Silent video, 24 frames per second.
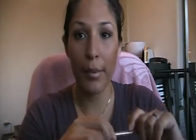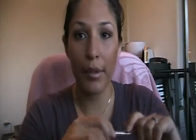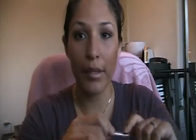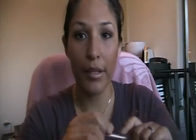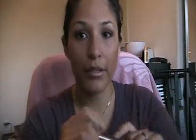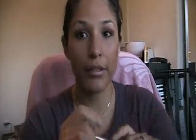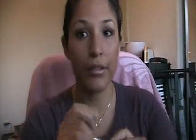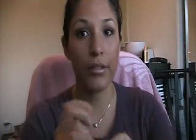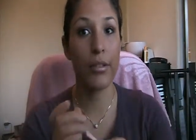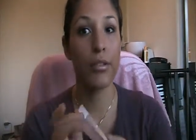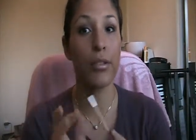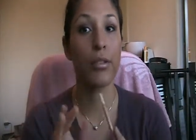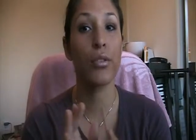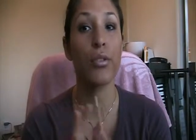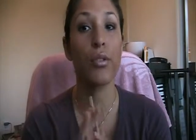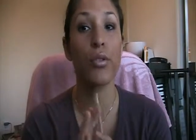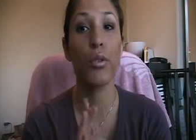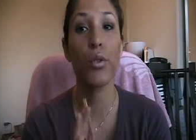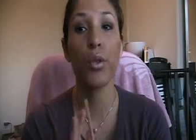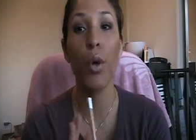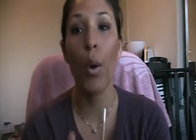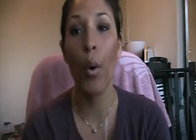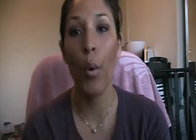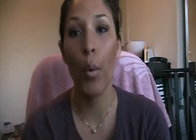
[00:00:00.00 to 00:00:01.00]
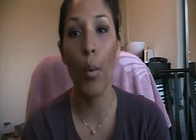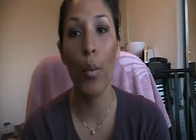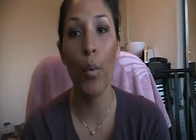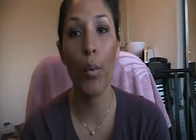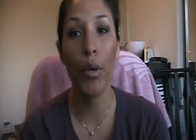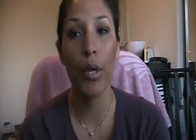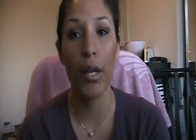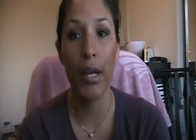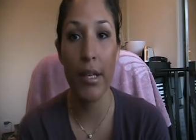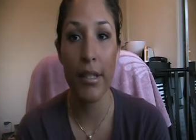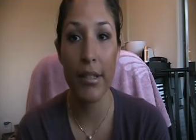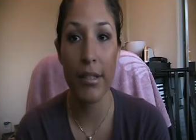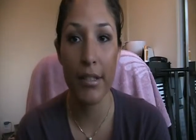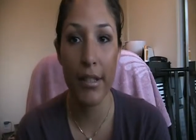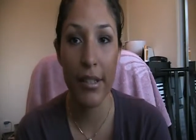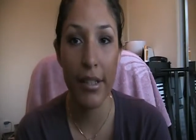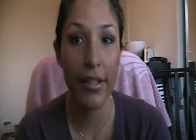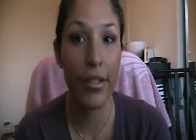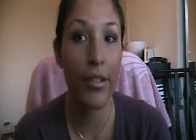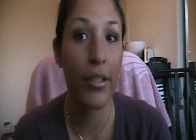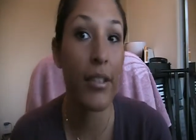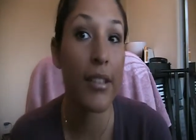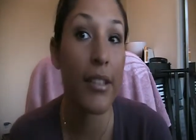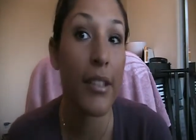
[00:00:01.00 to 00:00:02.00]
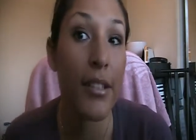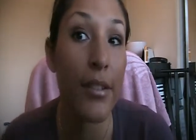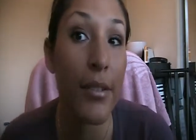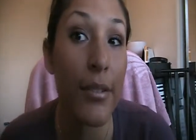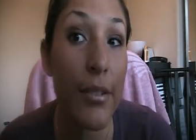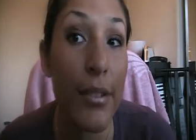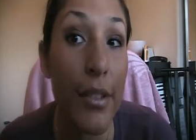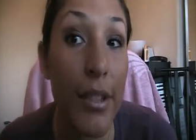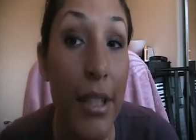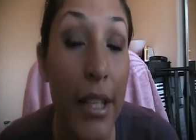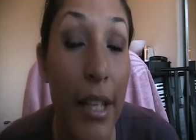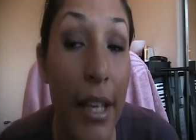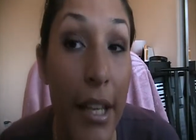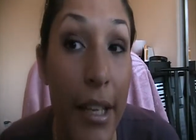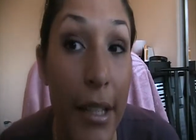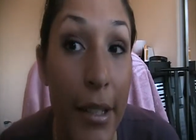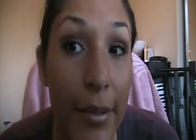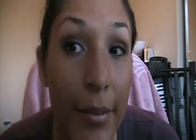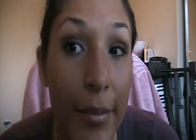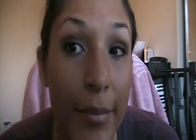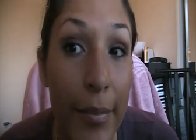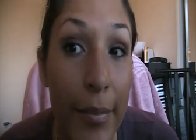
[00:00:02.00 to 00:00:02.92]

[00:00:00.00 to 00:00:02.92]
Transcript: and it looks so nice together. I did it today.